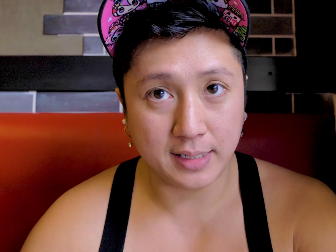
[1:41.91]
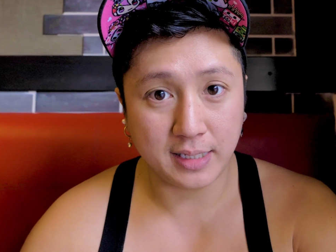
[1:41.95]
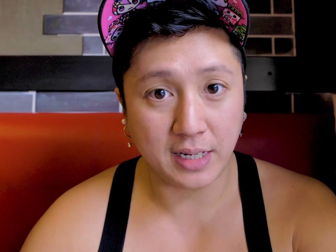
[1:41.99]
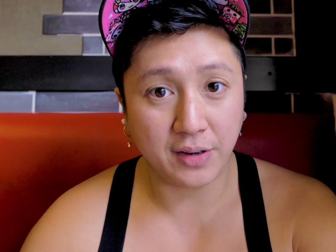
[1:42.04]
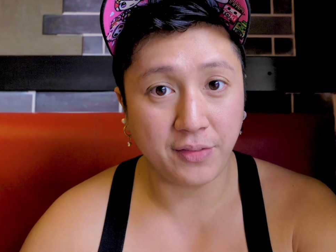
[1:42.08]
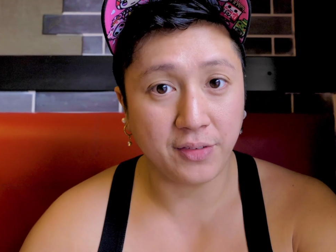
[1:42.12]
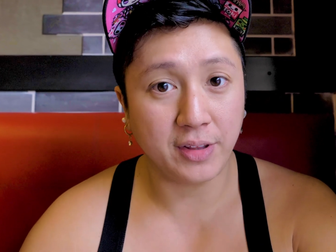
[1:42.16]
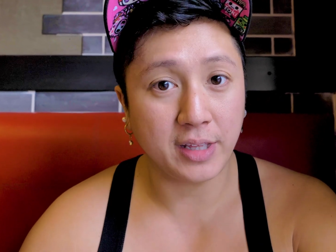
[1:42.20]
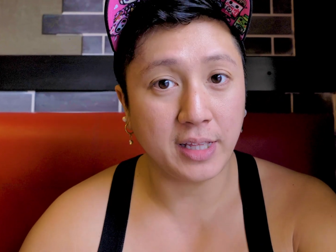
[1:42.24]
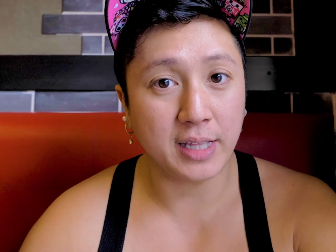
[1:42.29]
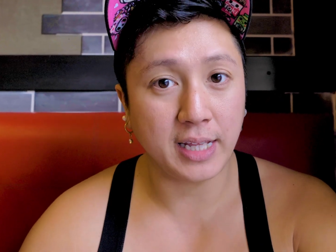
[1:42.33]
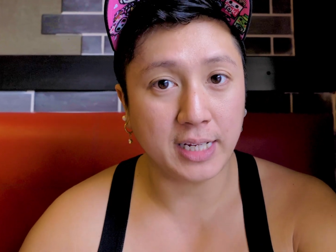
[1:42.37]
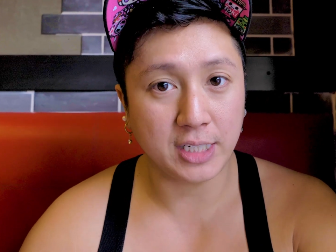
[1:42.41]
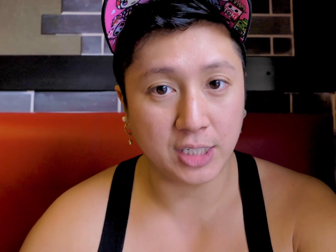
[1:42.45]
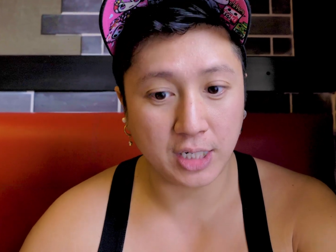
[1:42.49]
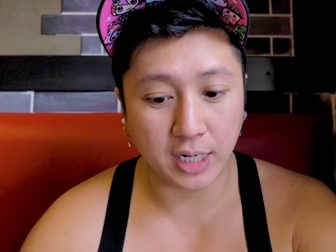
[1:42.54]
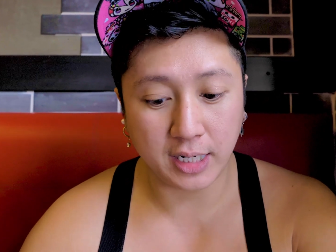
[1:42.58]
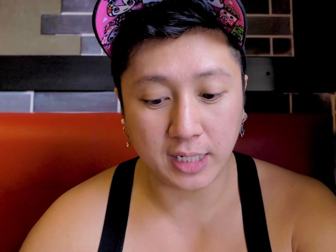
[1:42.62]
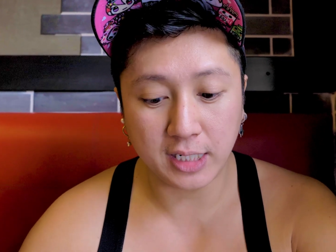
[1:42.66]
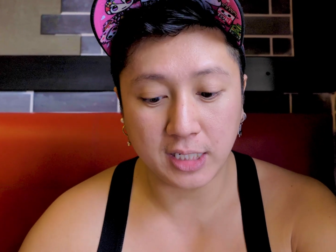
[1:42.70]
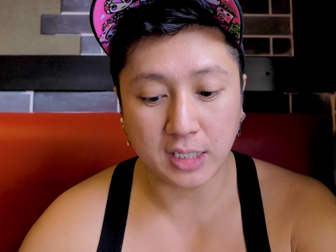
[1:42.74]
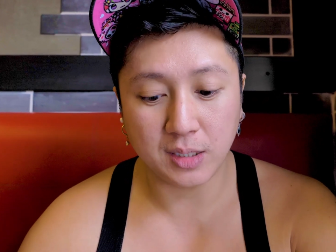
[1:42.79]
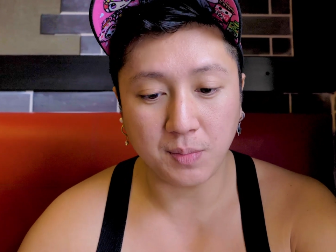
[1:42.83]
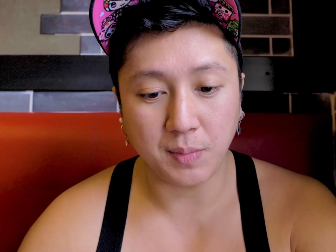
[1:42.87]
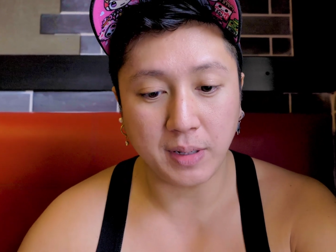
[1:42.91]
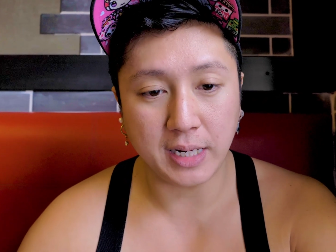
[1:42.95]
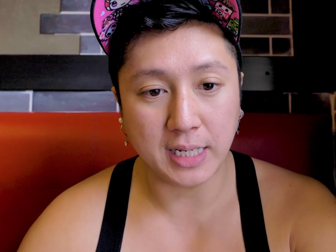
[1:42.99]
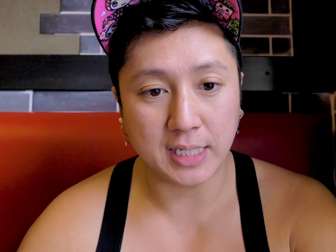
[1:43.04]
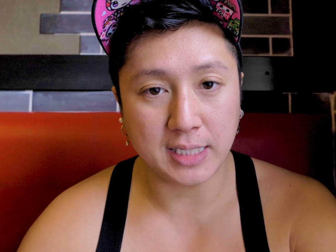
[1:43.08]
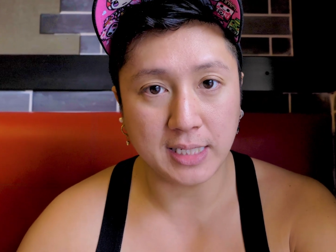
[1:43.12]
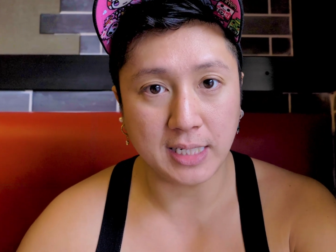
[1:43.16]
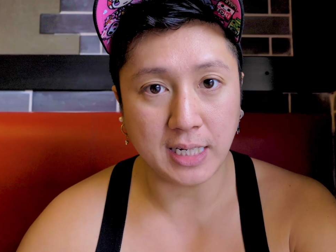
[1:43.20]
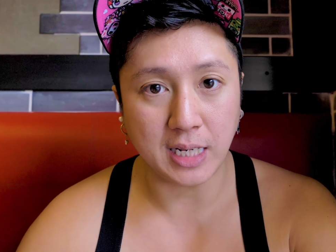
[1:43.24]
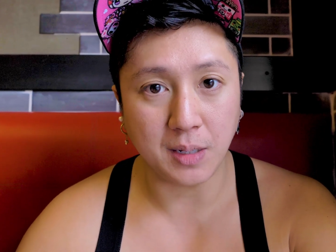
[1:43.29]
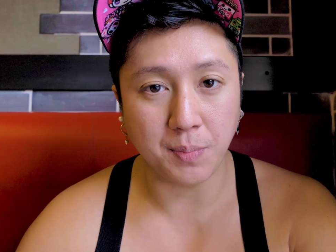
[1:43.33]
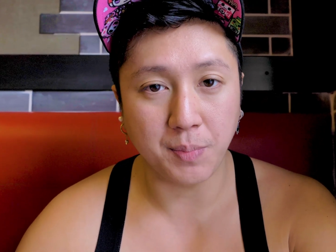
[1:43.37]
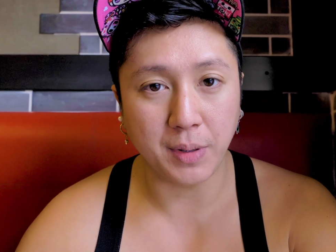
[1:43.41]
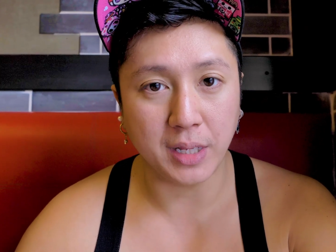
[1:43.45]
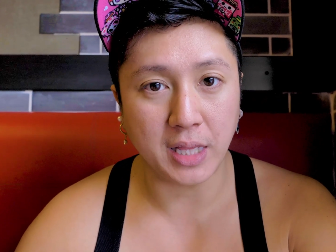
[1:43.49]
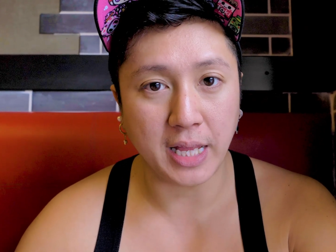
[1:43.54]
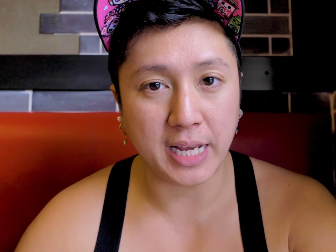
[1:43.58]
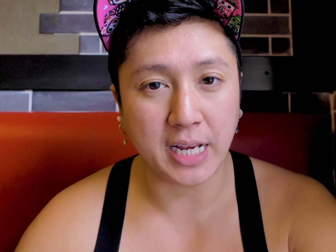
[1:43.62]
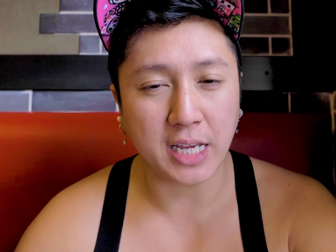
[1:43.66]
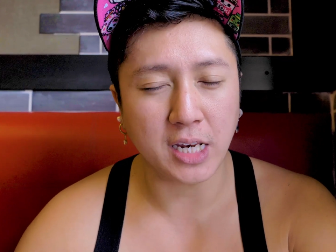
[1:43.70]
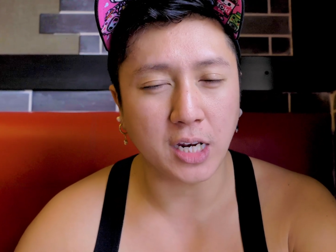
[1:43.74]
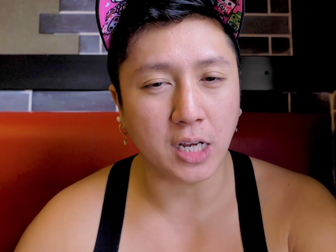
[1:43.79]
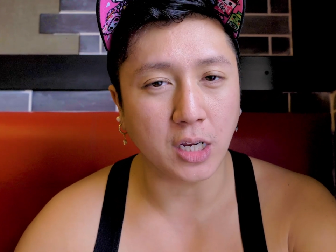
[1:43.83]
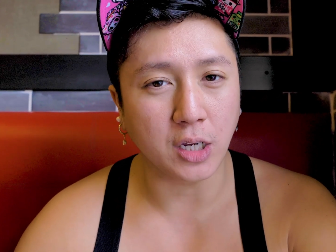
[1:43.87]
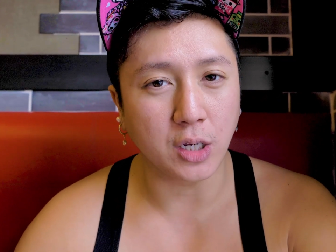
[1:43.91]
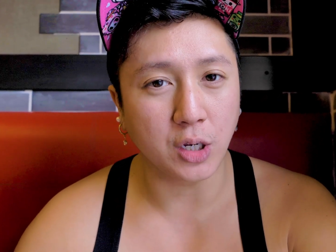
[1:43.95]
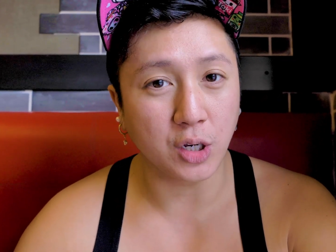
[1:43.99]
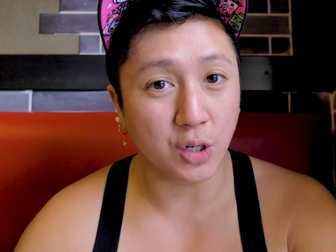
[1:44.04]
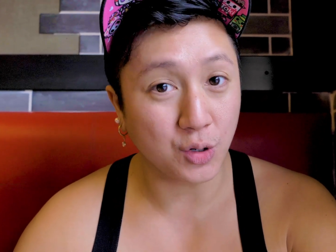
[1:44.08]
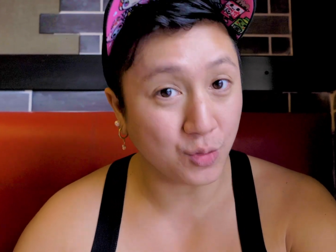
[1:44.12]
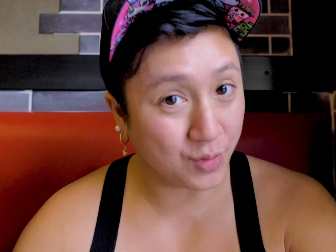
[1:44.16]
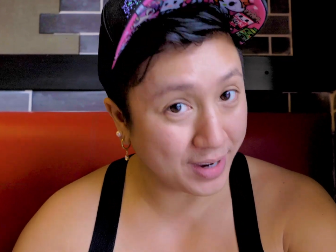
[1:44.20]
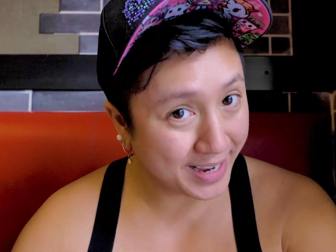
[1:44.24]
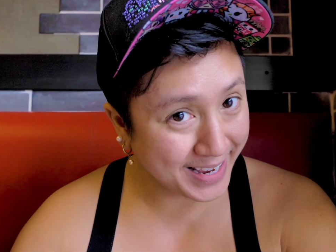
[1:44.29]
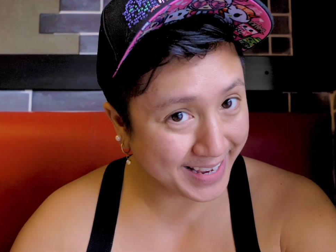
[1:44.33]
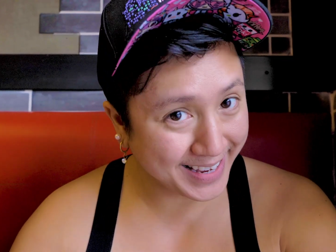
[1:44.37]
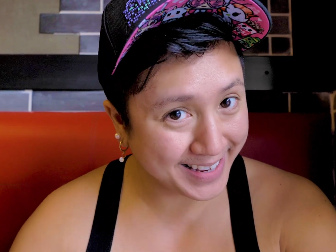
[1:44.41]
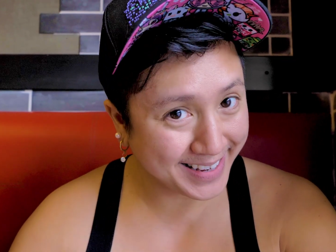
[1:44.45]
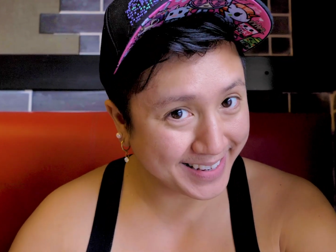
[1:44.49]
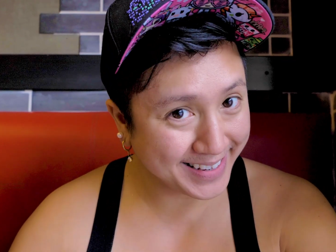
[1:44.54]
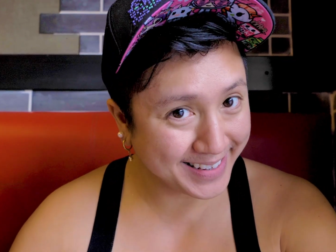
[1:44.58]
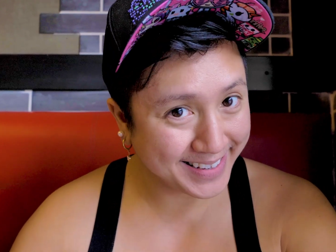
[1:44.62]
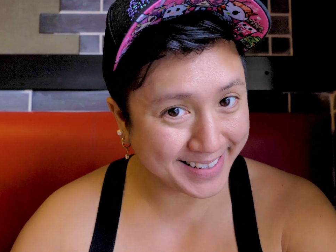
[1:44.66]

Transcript: Definitely like Chinese medicine-y, but like in a good way.